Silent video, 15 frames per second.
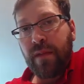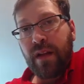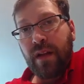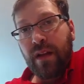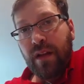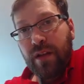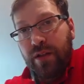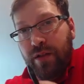
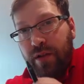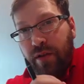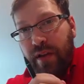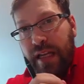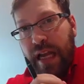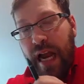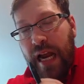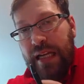Okay?
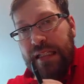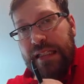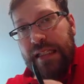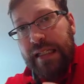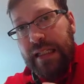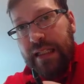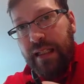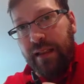So the
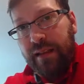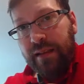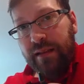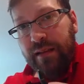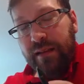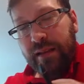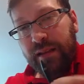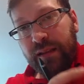
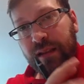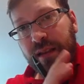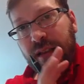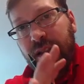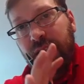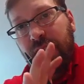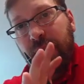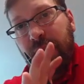idea
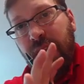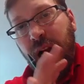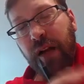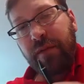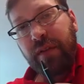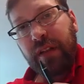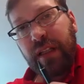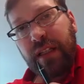
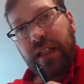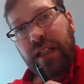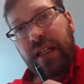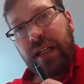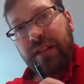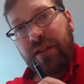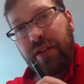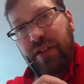behind
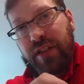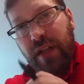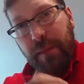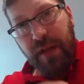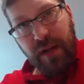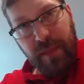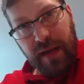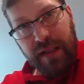validity is
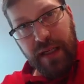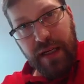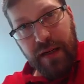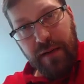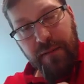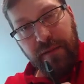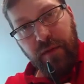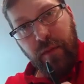there's something
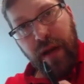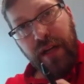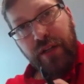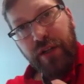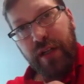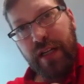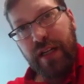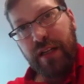about the
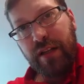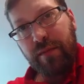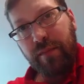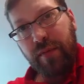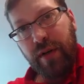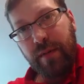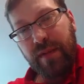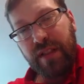information
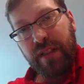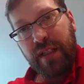in the